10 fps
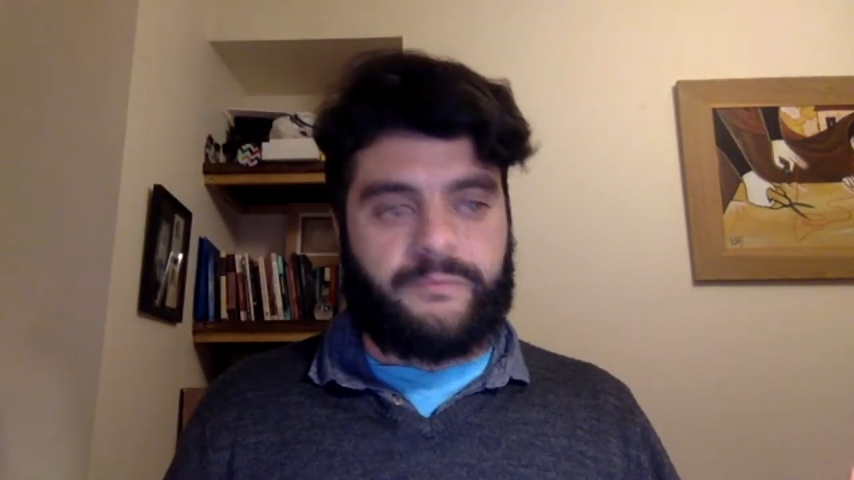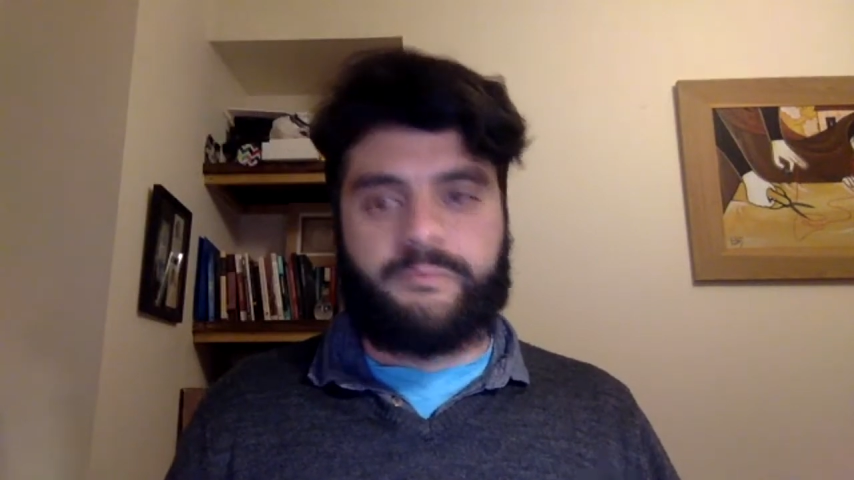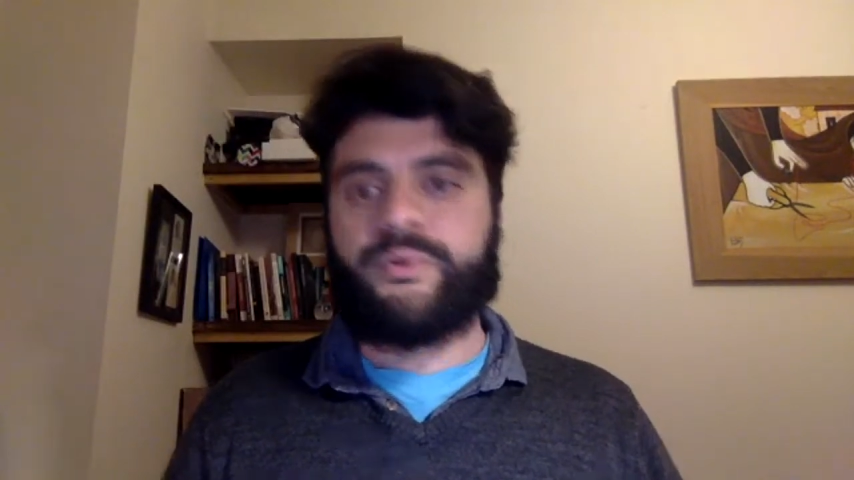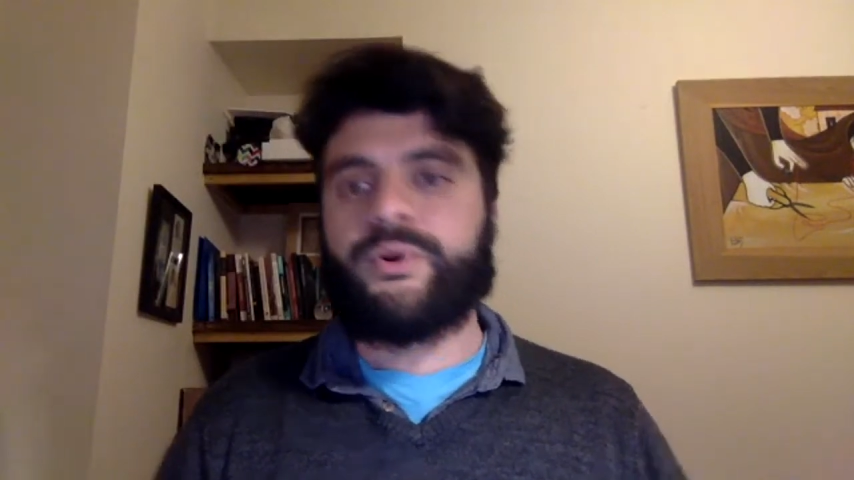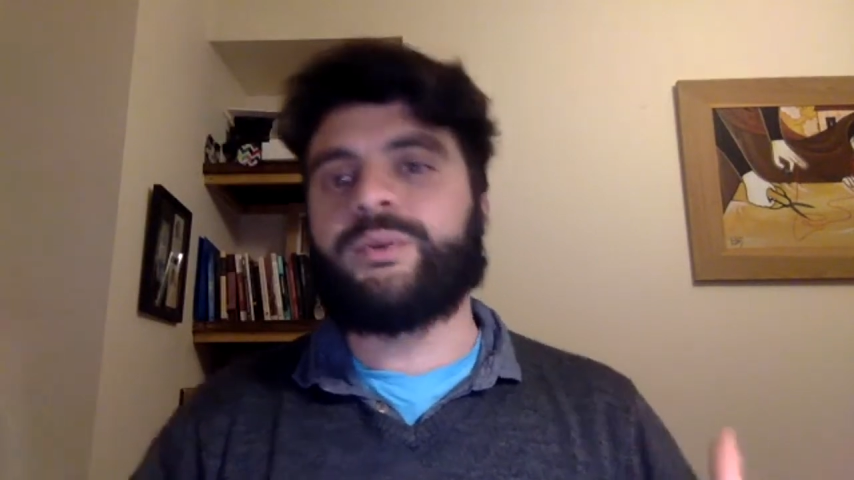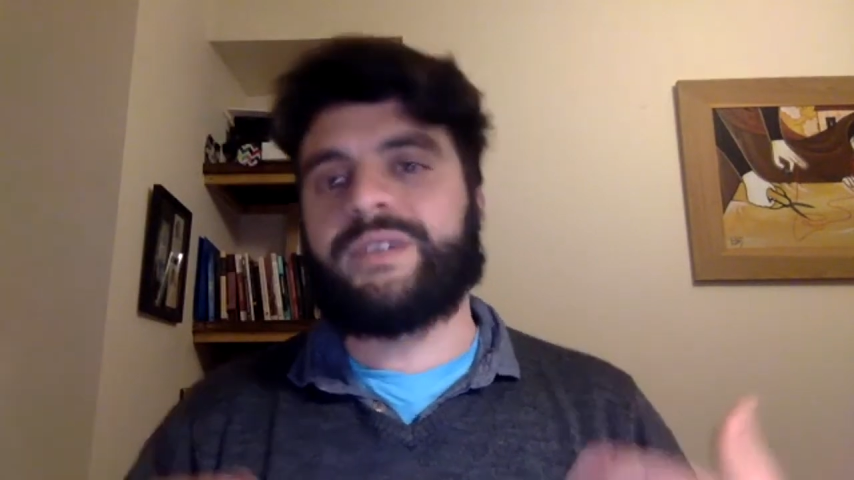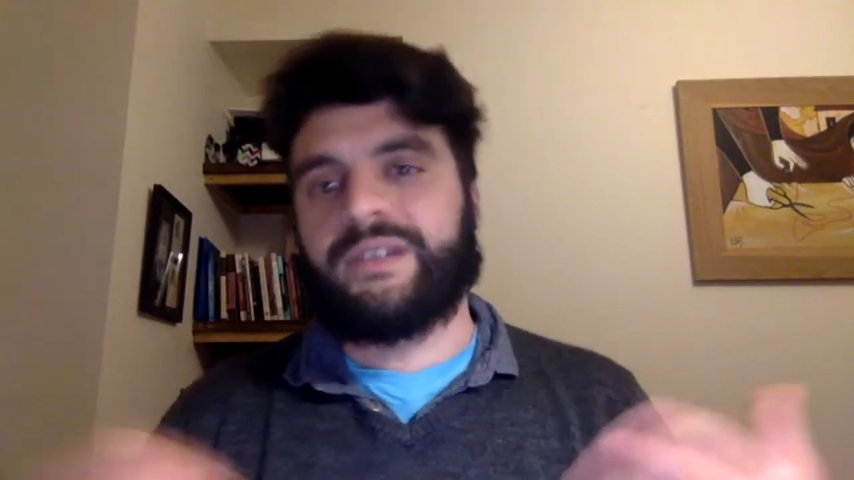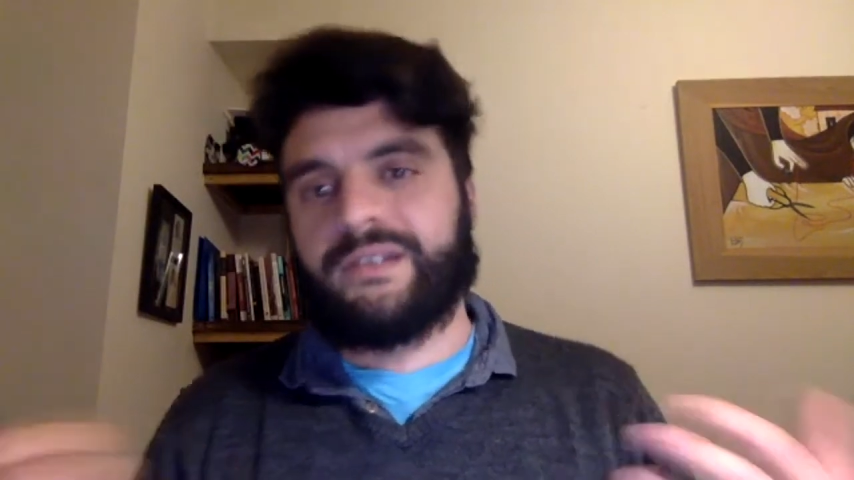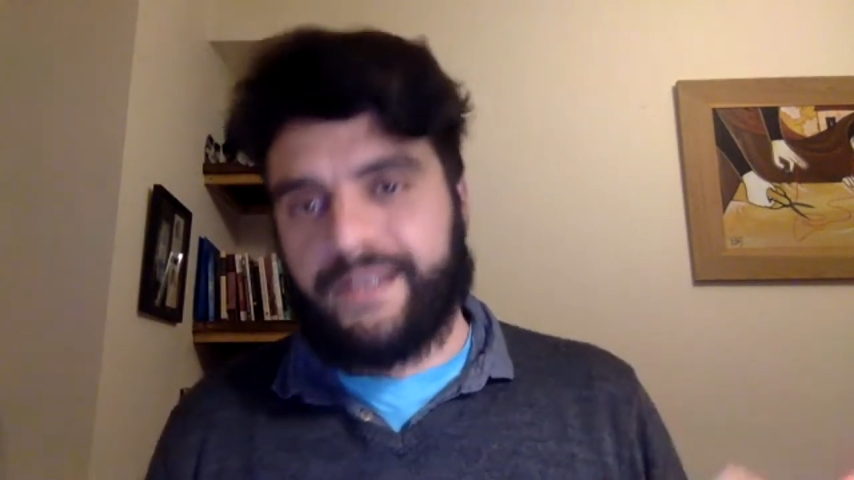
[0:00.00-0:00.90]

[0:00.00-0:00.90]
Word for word: protest